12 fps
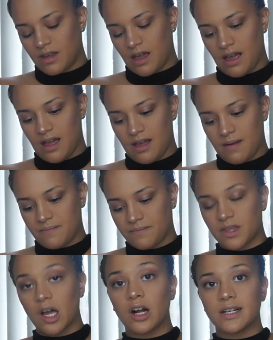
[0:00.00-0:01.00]

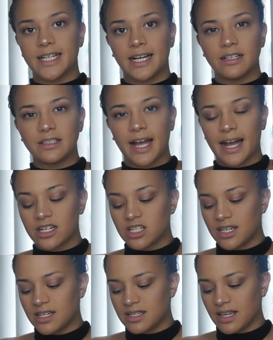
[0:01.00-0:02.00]
Ardell
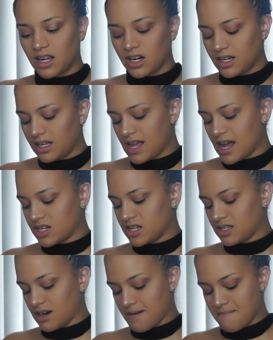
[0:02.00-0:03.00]
lashes. Like Ardell
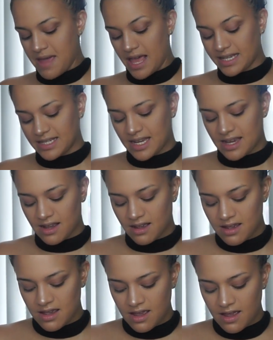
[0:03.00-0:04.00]
lashes are amazing
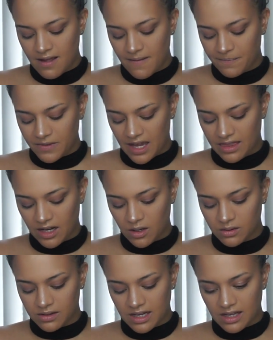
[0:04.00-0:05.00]
and they're
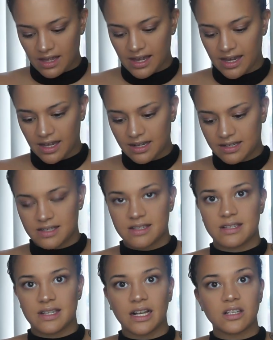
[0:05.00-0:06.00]
only like
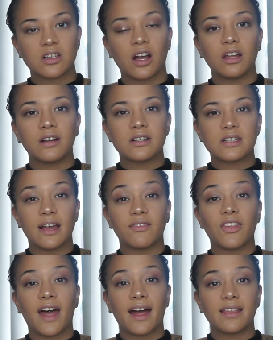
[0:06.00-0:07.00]
$6, if
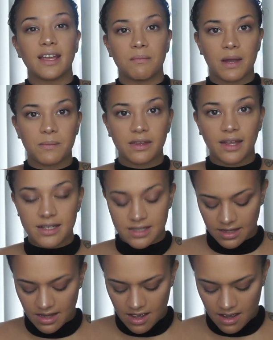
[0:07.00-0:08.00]
that. They might be less
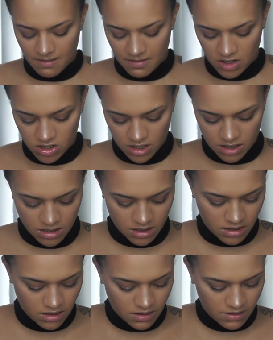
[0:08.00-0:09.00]
than that, I'm not sure.
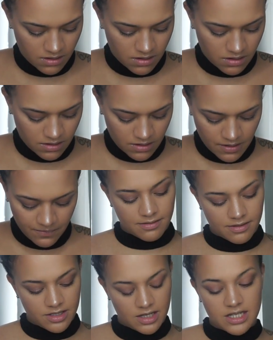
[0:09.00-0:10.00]

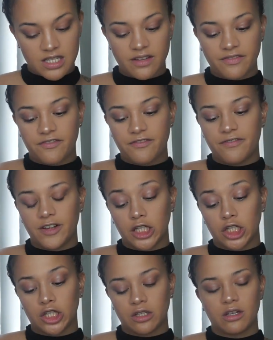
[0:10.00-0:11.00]
So this is
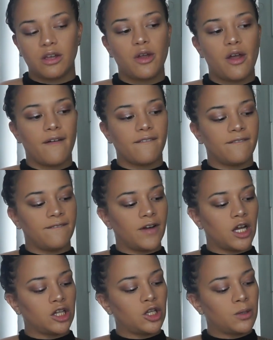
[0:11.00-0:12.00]
the
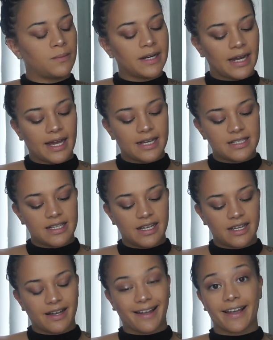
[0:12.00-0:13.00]

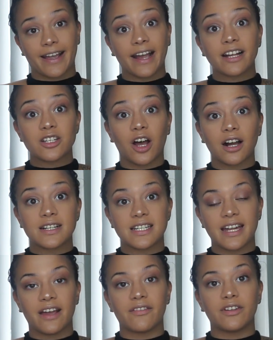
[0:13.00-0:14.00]
voluminizing, I can't talk
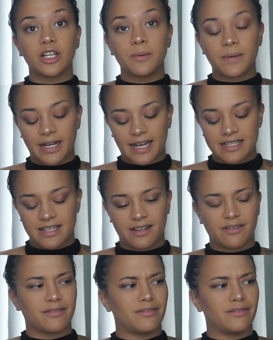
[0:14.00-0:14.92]
today. Volumizing?